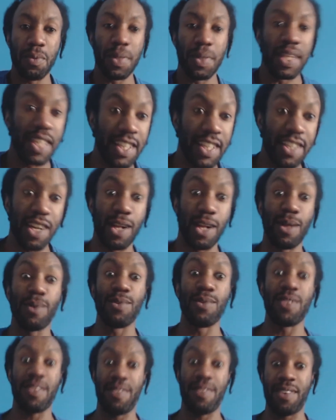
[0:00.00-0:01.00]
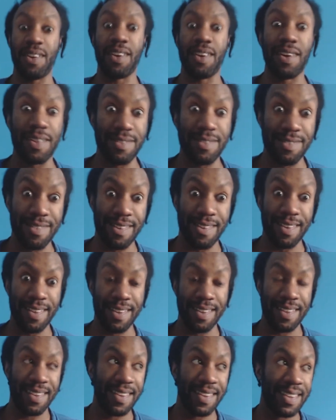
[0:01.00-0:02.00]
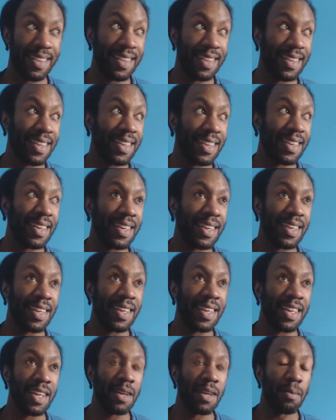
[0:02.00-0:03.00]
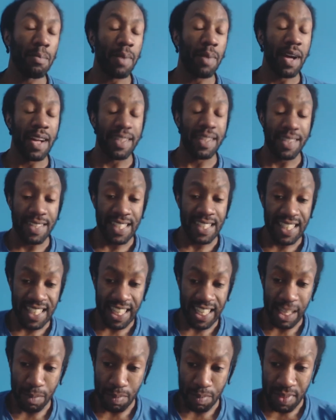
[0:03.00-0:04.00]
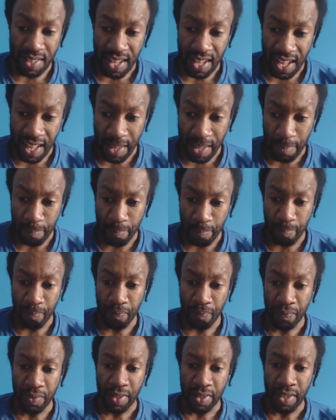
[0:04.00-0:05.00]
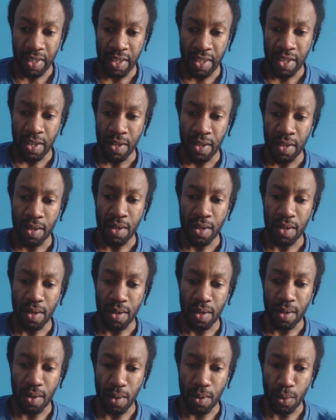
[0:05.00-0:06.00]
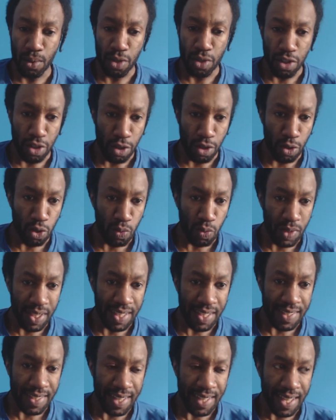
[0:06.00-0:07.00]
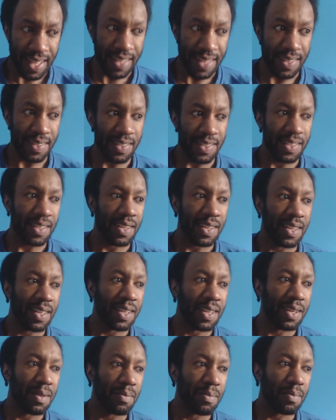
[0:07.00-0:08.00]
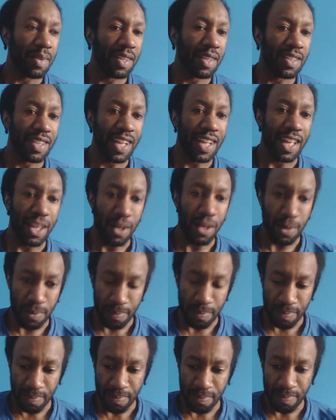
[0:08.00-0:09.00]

we need to close off our country. But at the same time, Oden knows what this is, but he's like, yup,